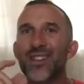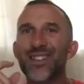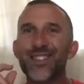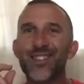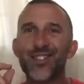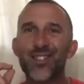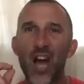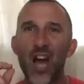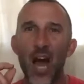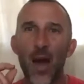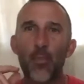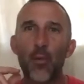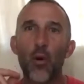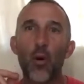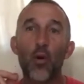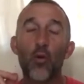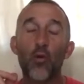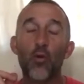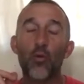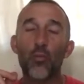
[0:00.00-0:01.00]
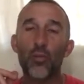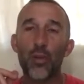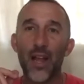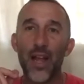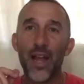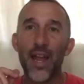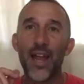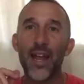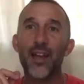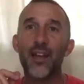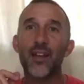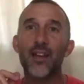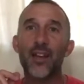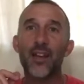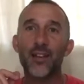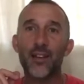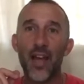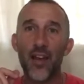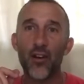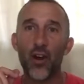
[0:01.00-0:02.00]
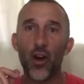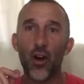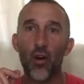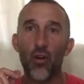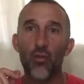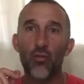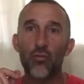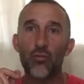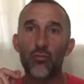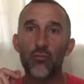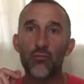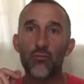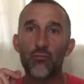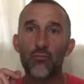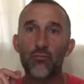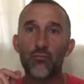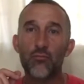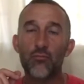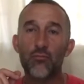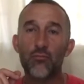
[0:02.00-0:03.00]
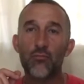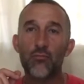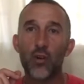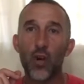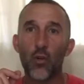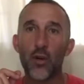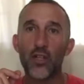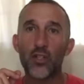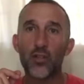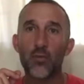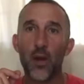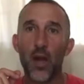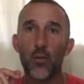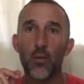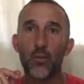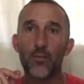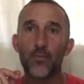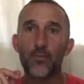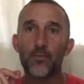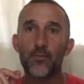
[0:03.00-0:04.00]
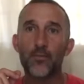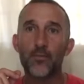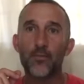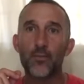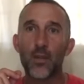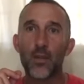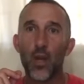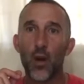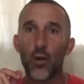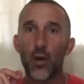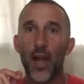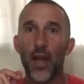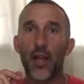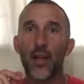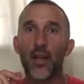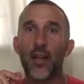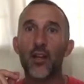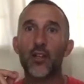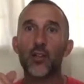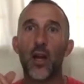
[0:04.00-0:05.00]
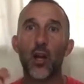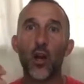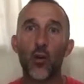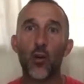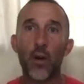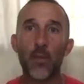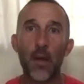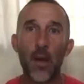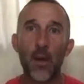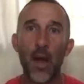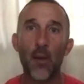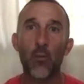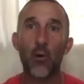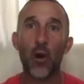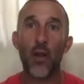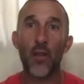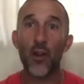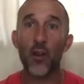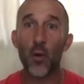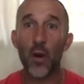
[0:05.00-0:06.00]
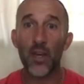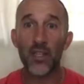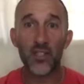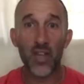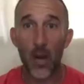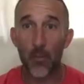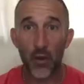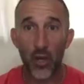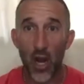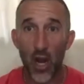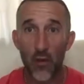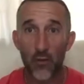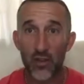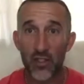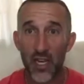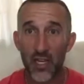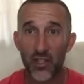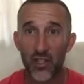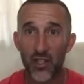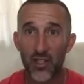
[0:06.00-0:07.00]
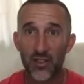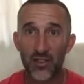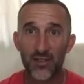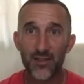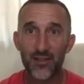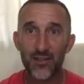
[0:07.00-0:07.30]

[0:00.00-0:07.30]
stop playing Nintendo. Go read your Bible. Okay, so I go read my Bible. And then do I stop the conversation?